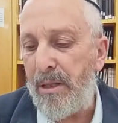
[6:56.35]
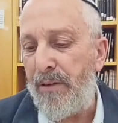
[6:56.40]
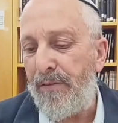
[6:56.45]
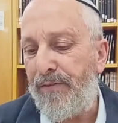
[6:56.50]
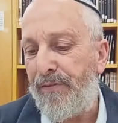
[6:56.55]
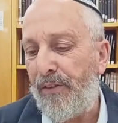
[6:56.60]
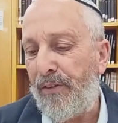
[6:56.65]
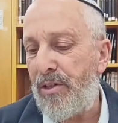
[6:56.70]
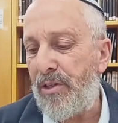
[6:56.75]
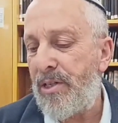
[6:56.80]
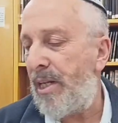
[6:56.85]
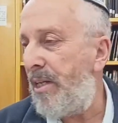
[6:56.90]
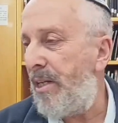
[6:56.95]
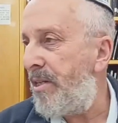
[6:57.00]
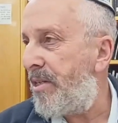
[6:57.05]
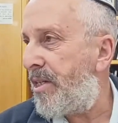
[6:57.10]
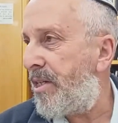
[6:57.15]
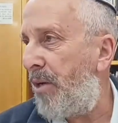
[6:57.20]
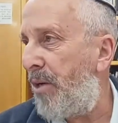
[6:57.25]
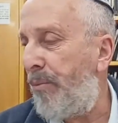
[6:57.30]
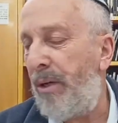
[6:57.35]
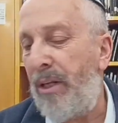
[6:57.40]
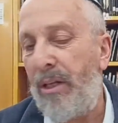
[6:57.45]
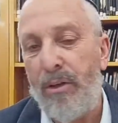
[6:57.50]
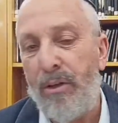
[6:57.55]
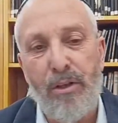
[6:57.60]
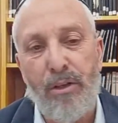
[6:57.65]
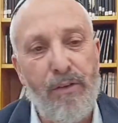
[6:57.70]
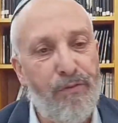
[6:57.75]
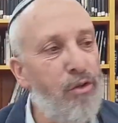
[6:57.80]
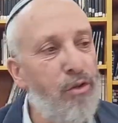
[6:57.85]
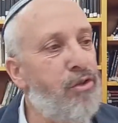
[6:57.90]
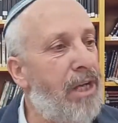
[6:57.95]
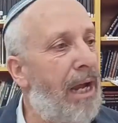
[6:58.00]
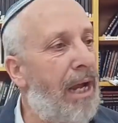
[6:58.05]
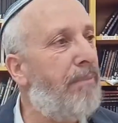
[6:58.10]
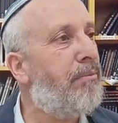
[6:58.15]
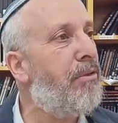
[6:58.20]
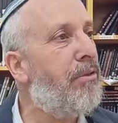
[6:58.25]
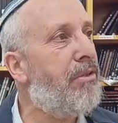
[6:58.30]
the first incident we learned a few
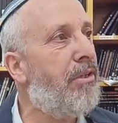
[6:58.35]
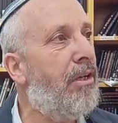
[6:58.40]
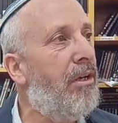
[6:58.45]
chapters